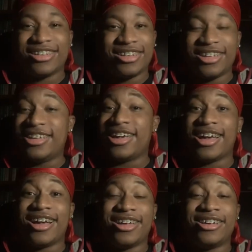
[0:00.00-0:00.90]

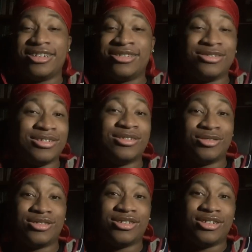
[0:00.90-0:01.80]
yeah, it
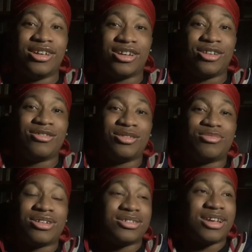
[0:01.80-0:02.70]
was the Nickelodeon
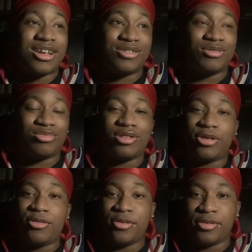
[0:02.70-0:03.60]
presentation was pretty
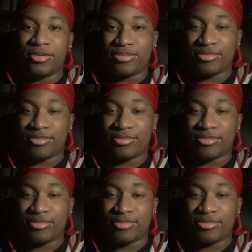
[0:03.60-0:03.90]
cool.